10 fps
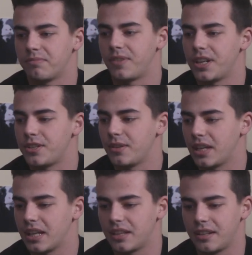finish
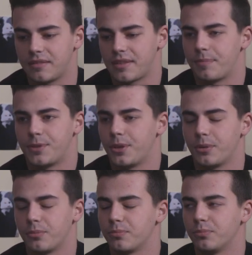uni, and then it's up to
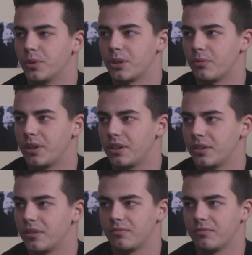you what you want to do.